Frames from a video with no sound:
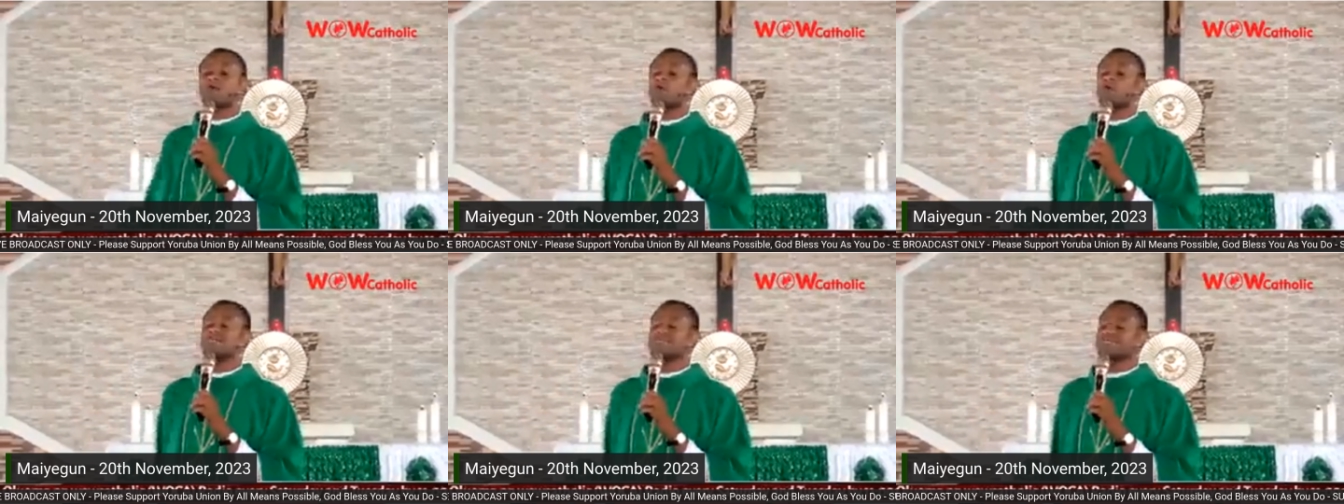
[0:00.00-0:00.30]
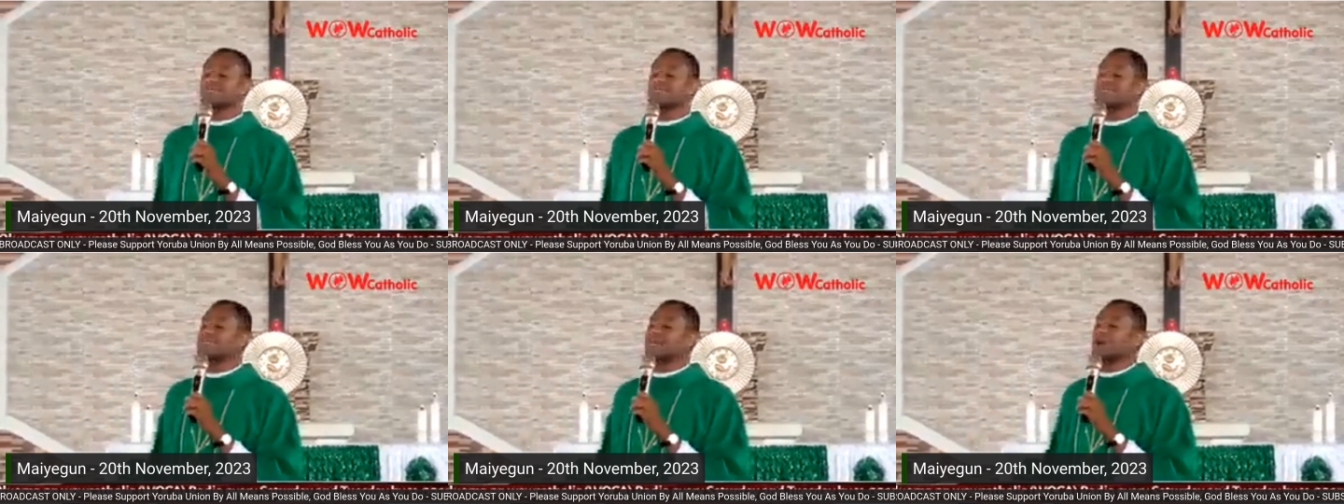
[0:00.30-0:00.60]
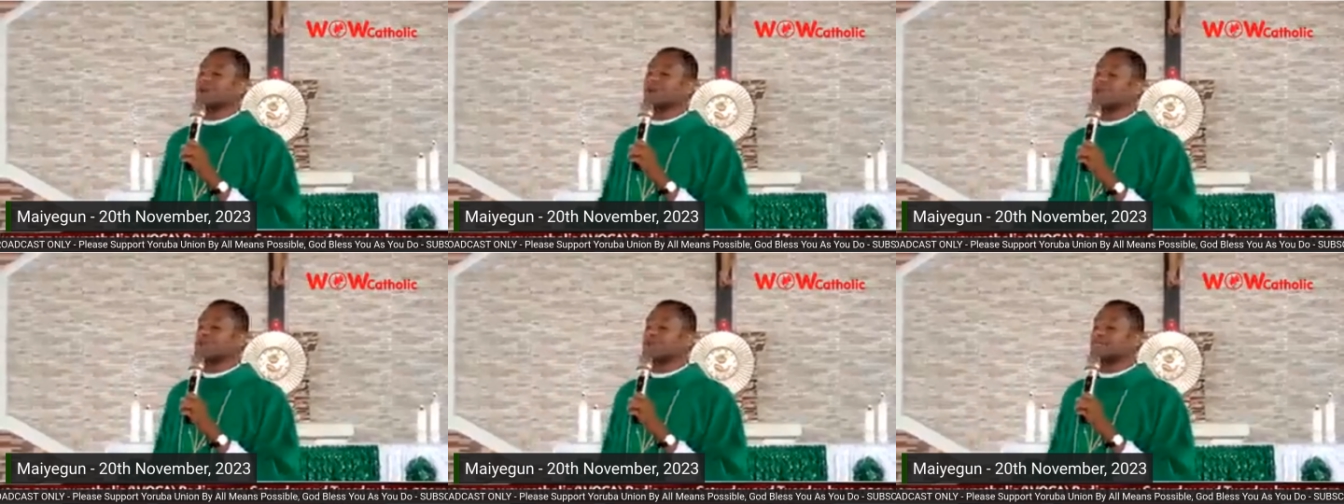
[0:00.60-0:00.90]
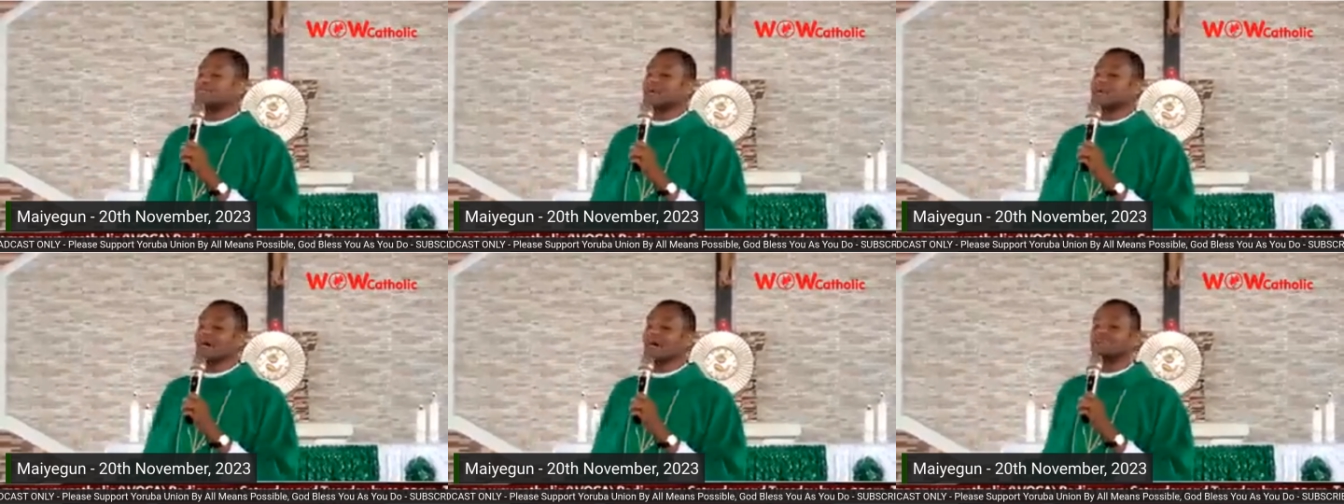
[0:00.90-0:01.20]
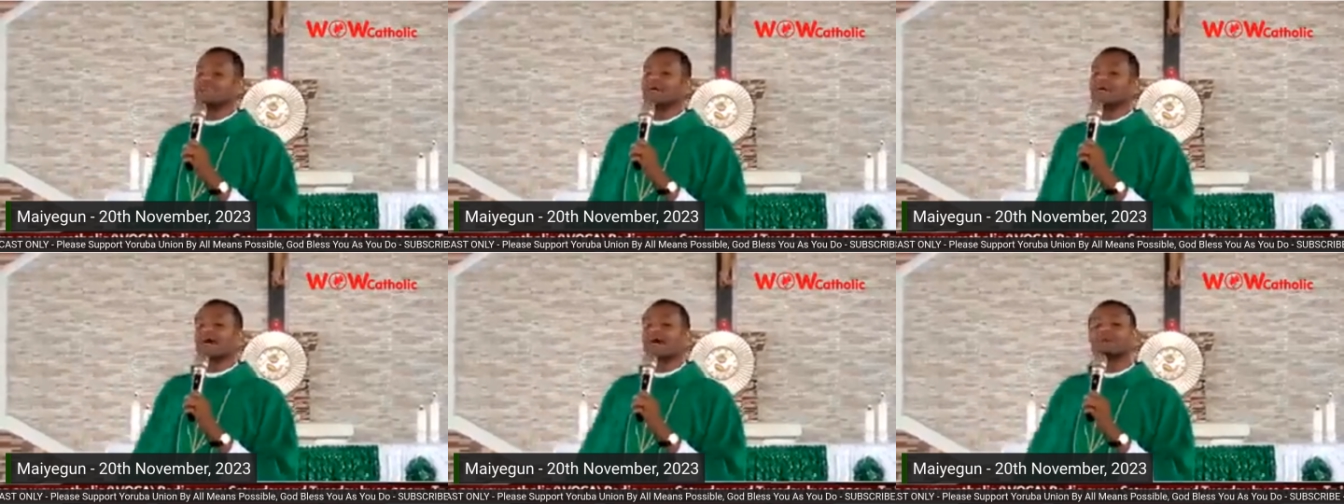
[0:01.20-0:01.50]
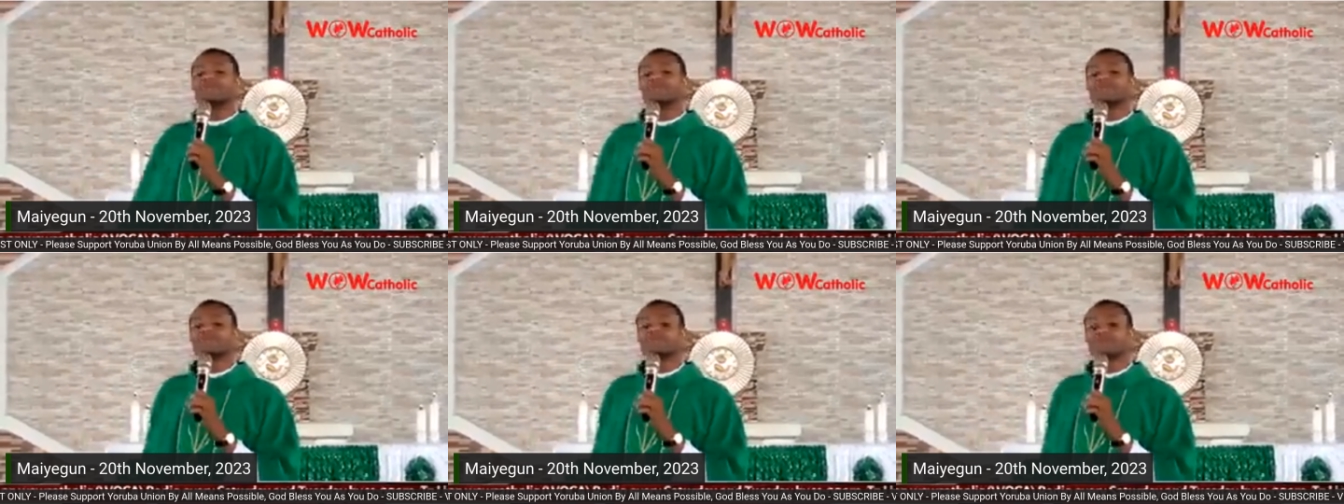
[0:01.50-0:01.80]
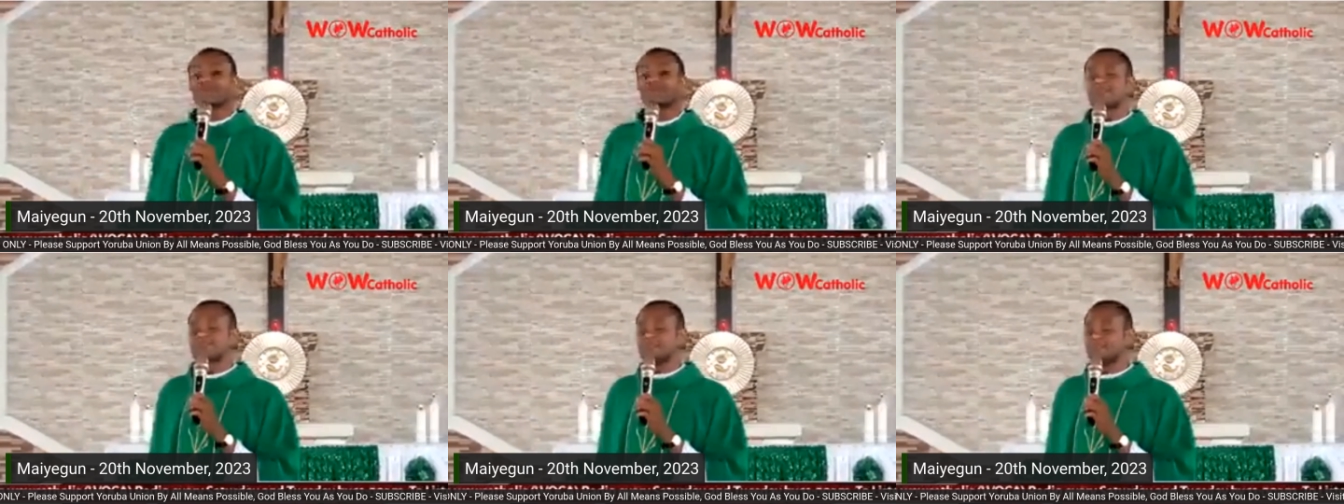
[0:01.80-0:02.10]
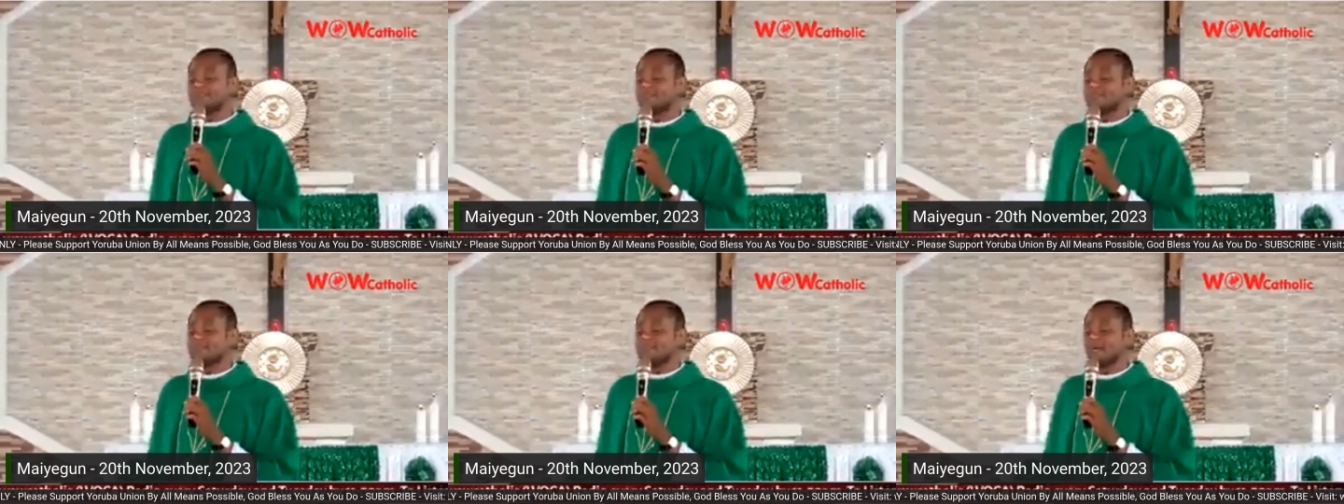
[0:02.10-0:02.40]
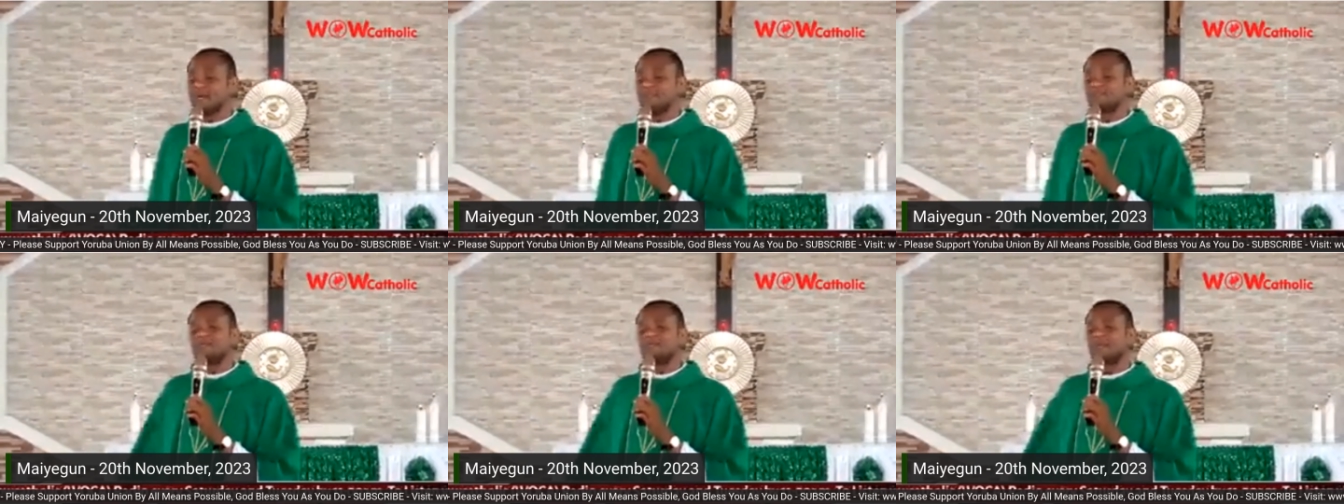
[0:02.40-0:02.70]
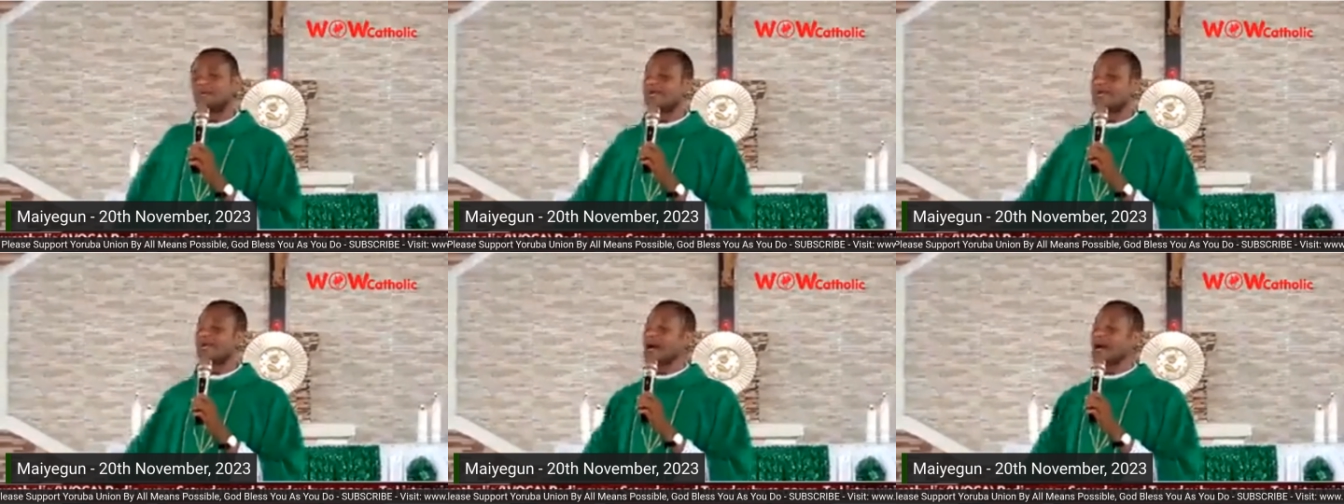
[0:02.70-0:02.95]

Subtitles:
The witches and wizards that have killed destinies in Nigeria,